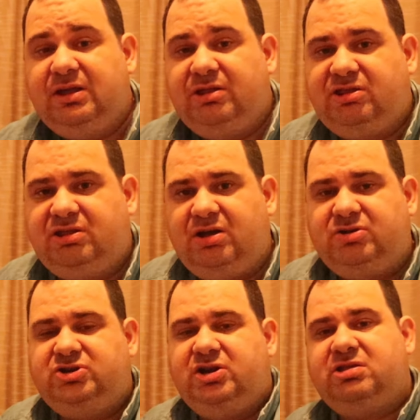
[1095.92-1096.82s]
So
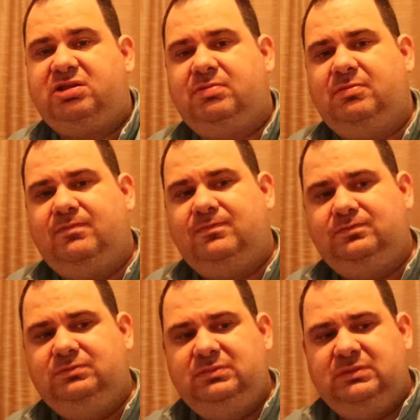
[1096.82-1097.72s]
just,
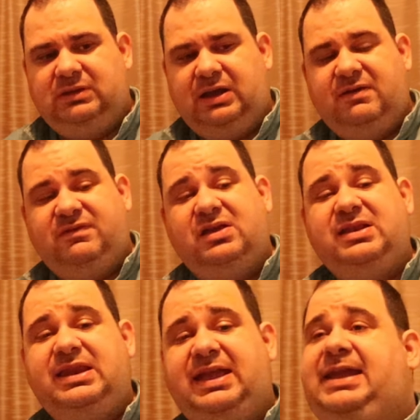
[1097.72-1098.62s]
if you
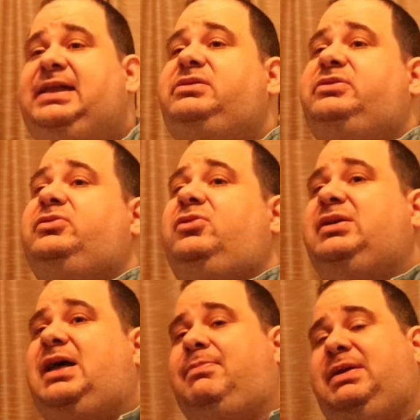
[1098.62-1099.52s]
need to
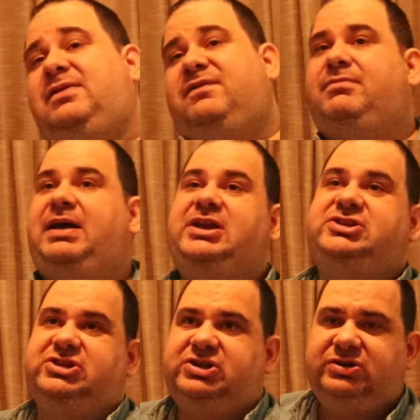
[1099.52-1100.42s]
look up
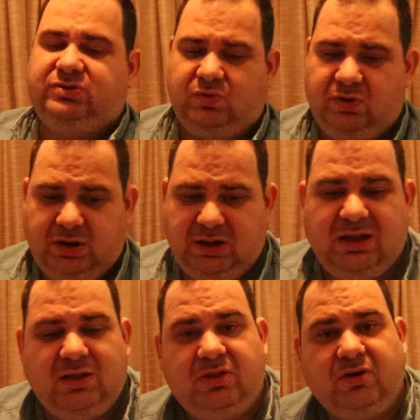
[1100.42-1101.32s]
information,
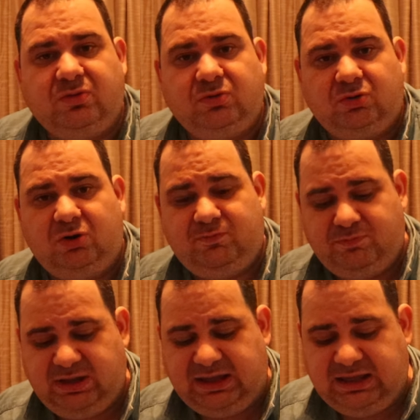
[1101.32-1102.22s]
the
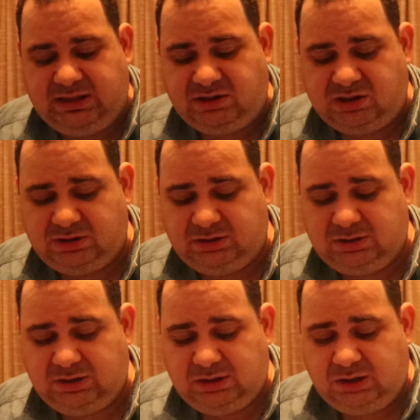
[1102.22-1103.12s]
group is
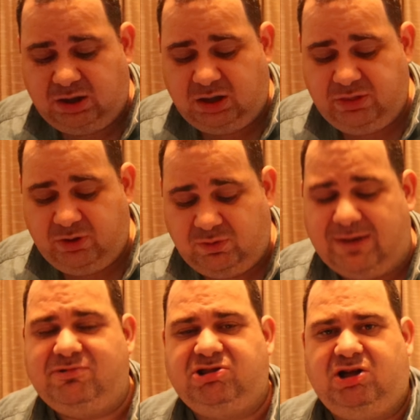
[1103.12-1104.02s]
on the
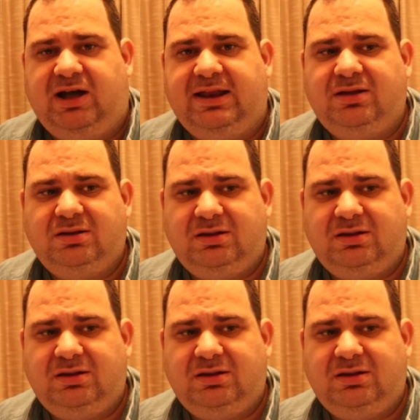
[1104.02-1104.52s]
website.